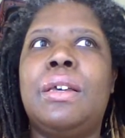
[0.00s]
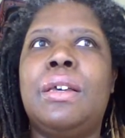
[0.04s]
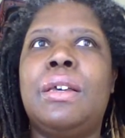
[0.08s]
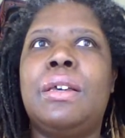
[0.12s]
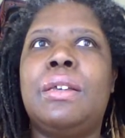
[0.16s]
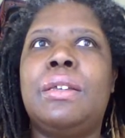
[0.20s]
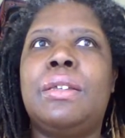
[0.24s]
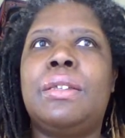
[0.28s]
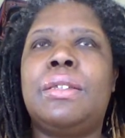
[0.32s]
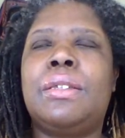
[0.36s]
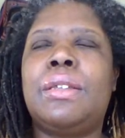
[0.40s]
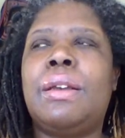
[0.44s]

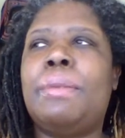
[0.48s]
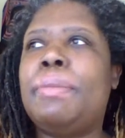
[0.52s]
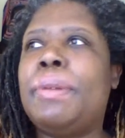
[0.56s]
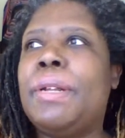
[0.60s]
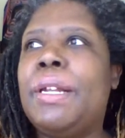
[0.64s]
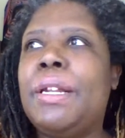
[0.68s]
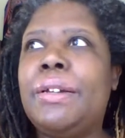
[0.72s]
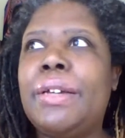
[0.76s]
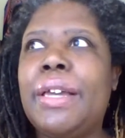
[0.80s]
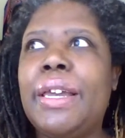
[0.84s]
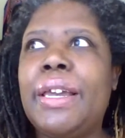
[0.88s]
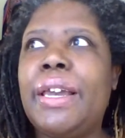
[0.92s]
somebody
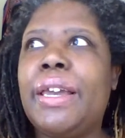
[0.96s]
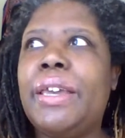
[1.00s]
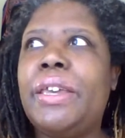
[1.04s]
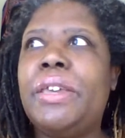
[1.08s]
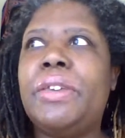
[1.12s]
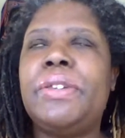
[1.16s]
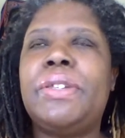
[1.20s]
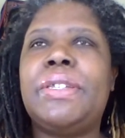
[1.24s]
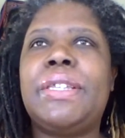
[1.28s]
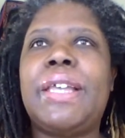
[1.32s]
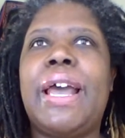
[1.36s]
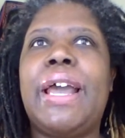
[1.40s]
looking at you
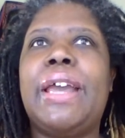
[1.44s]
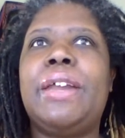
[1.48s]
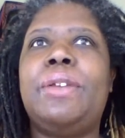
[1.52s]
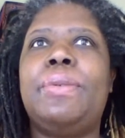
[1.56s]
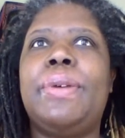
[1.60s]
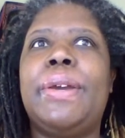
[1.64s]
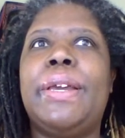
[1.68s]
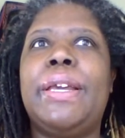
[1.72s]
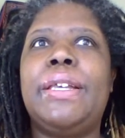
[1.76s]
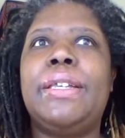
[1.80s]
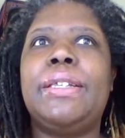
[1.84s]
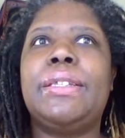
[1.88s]

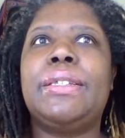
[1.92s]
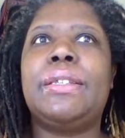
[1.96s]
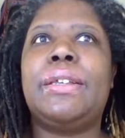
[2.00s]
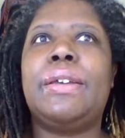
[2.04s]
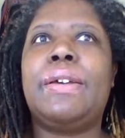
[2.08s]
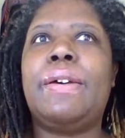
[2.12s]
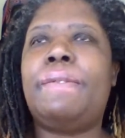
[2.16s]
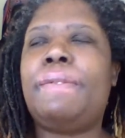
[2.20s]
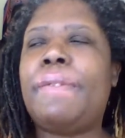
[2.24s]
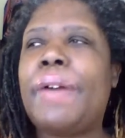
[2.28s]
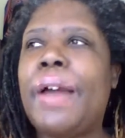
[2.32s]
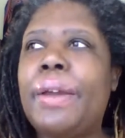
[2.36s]
sideways,
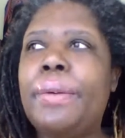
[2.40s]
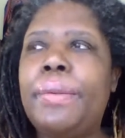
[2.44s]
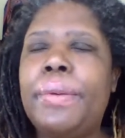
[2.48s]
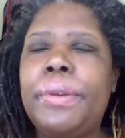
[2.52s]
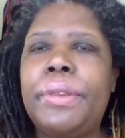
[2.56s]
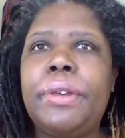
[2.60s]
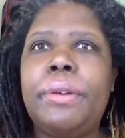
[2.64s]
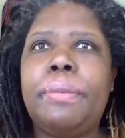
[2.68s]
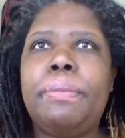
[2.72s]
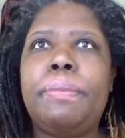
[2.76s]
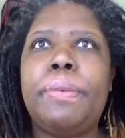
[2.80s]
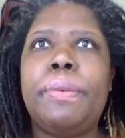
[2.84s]
a fight with
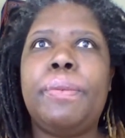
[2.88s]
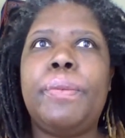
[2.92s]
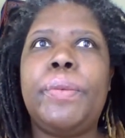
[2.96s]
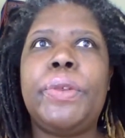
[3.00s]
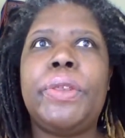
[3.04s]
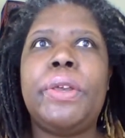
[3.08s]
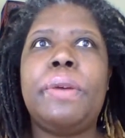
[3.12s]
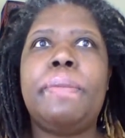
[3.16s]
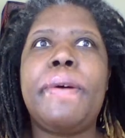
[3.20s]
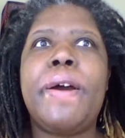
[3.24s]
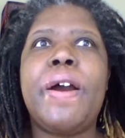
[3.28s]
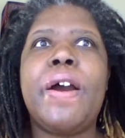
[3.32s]

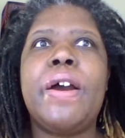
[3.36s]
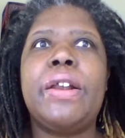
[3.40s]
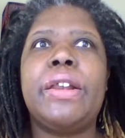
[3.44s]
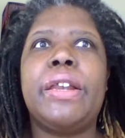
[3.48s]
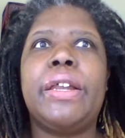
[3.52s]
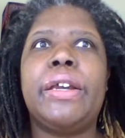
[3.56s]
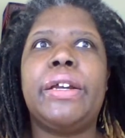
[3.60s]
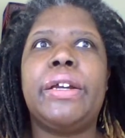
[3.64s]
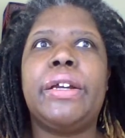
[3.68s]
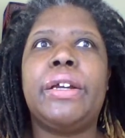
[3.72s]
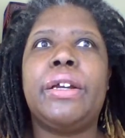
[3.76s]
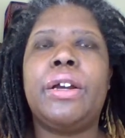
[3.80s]
your
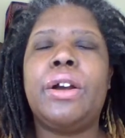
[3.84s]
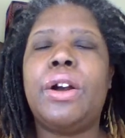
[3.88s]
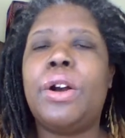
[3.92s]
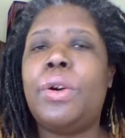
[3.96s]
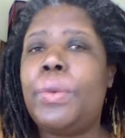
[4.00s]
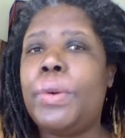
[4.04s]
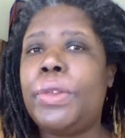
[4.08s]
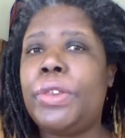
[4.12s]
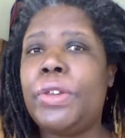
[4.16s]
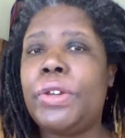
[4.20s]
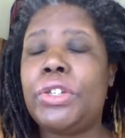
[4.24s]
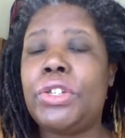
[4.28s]
partner or
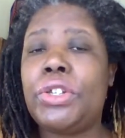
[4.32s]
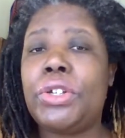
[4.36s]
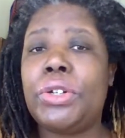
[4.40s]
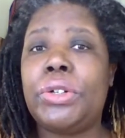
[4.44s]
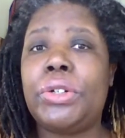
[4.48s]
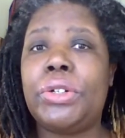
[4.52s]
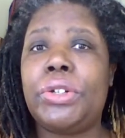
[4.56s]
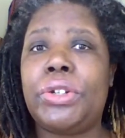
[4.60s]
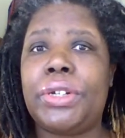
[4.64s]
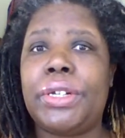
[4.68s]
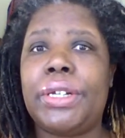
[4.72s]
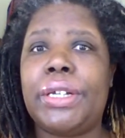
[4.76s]
with your
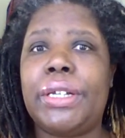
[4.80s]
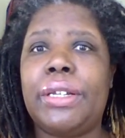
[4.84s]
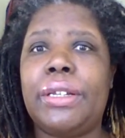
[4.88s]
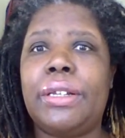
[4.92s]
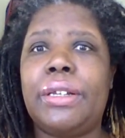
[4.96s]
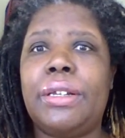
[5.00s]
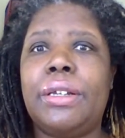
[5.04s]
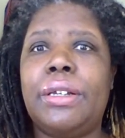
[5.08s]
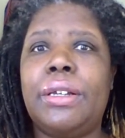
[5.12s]
children.